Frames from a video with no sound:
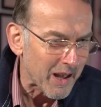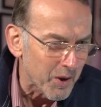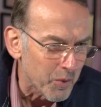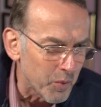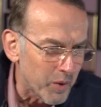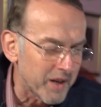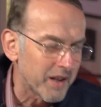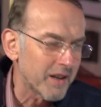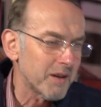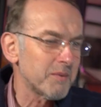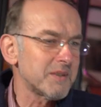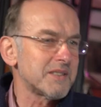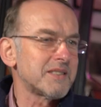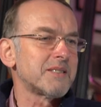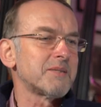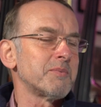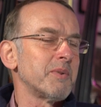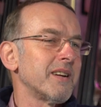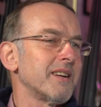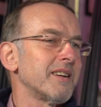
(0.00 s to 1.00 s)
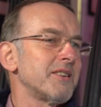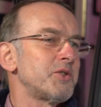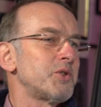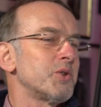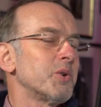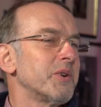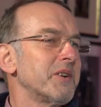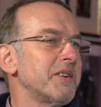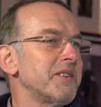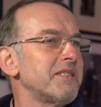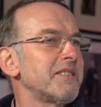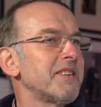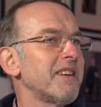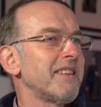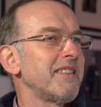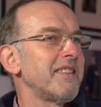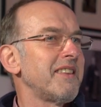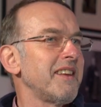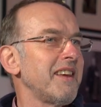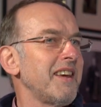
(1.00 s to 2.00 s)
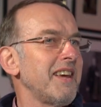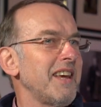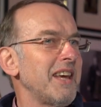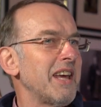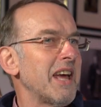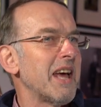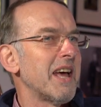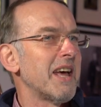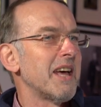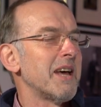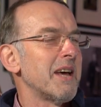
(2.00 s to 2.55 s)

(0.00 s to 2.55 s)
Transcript: I joined the